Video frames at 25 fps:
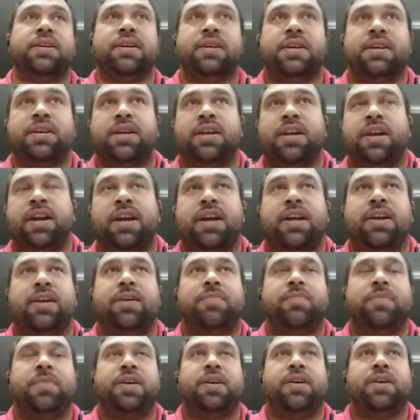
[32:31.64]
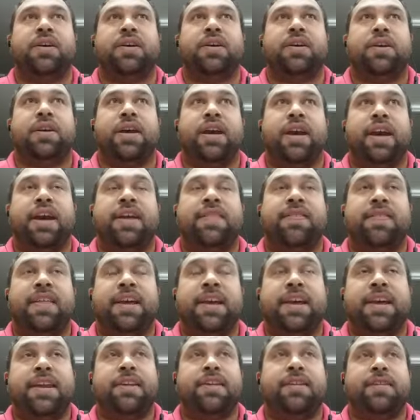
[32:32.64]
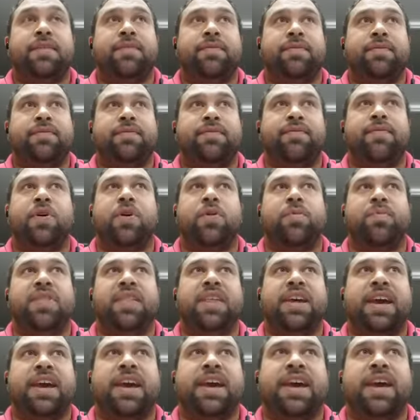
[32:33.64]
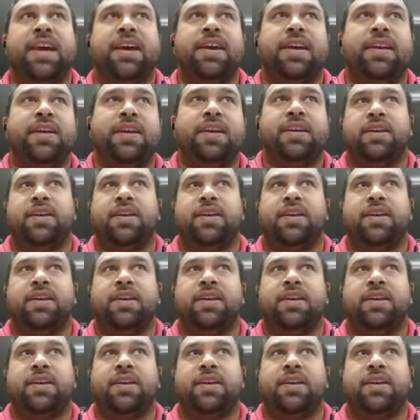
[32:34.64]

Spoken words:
And then from there,